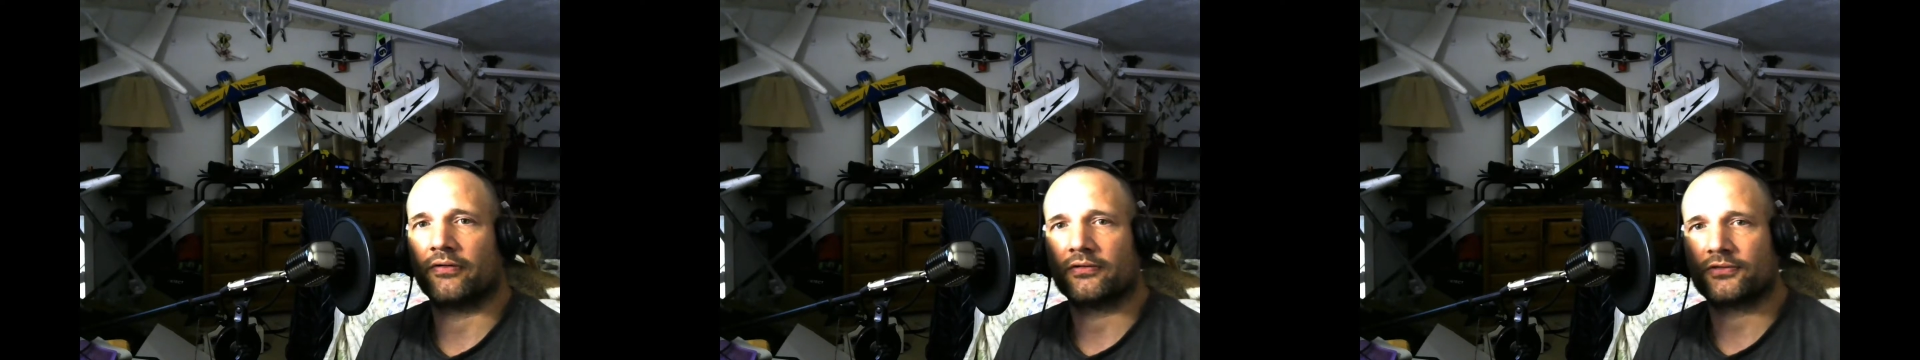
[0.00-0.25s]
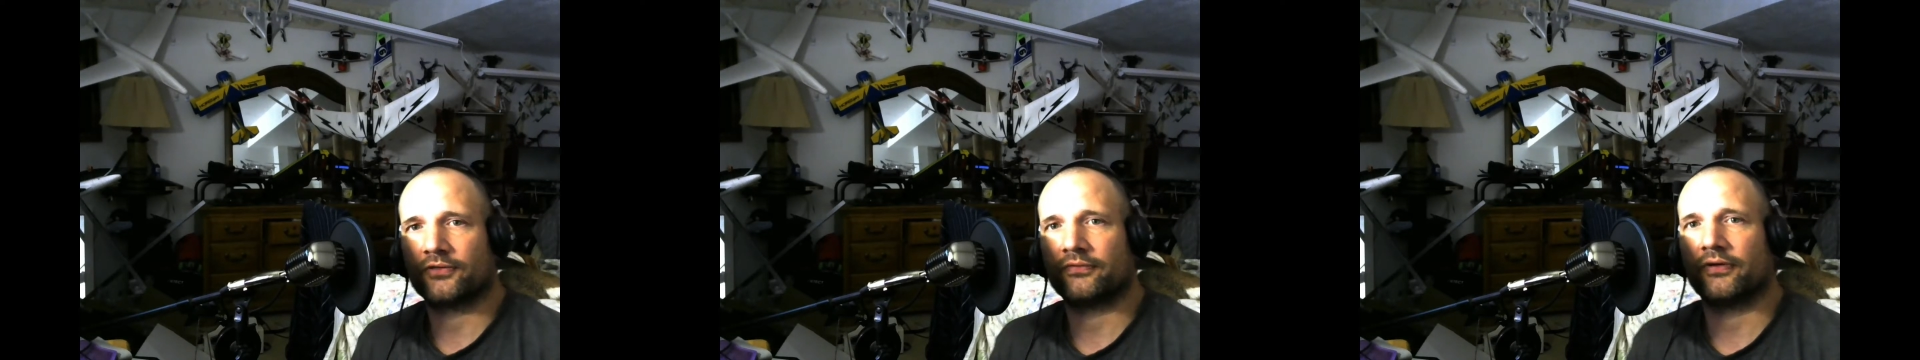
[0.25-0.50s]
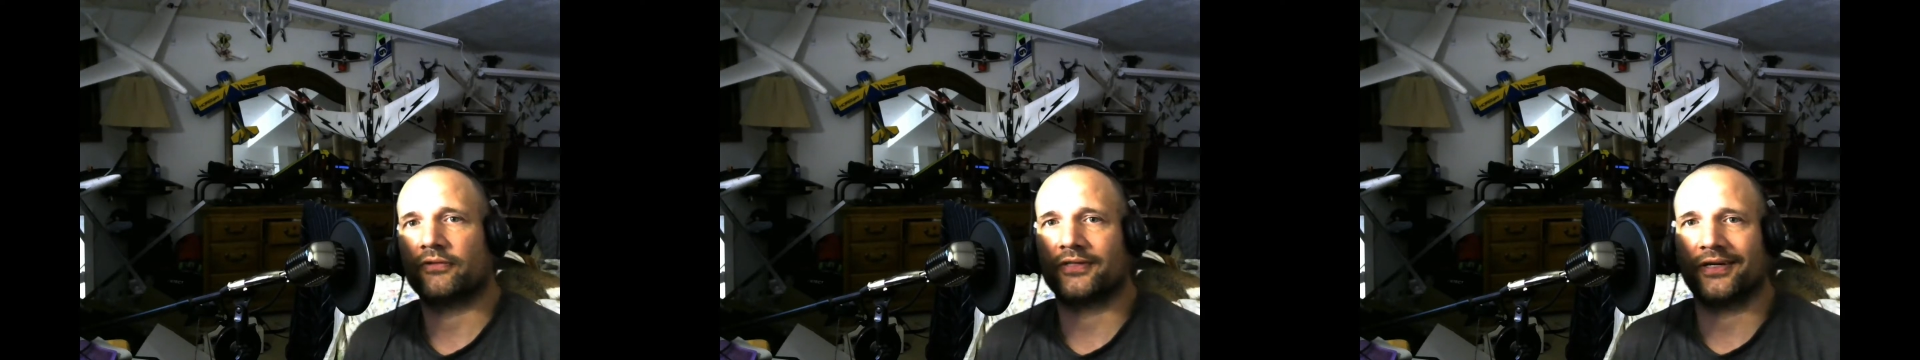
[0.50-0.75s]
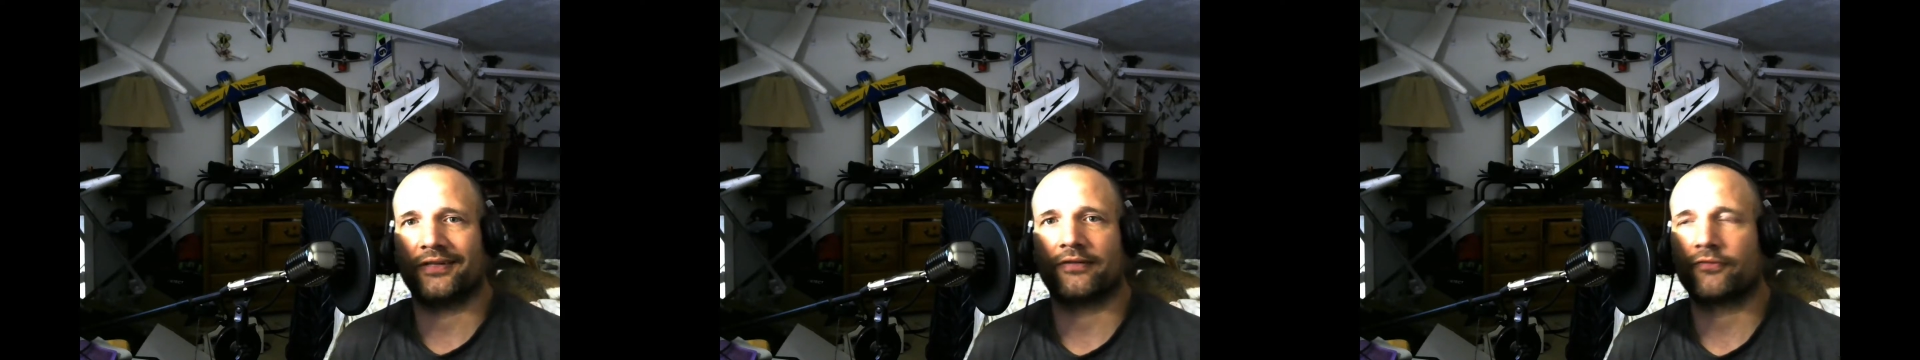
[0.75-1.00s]
servos
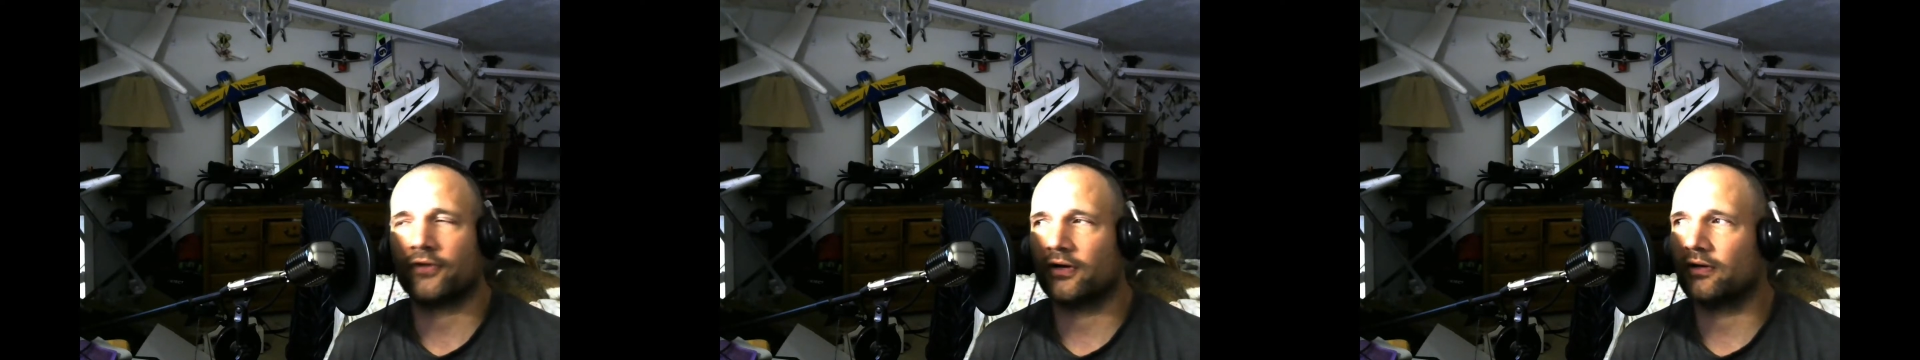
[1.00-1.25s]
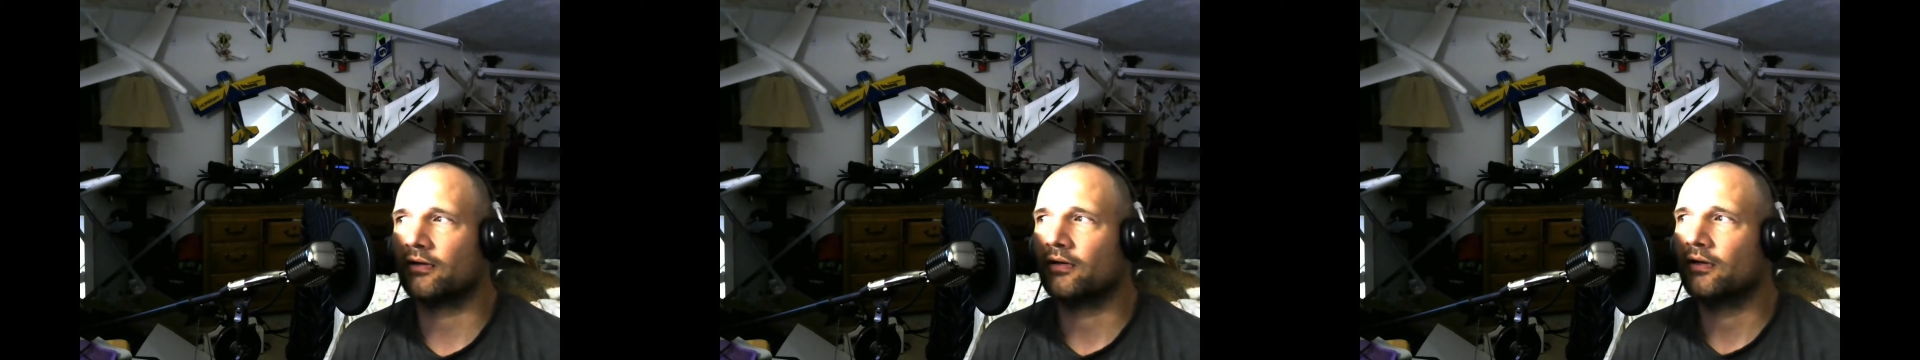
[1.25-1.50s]
in the front,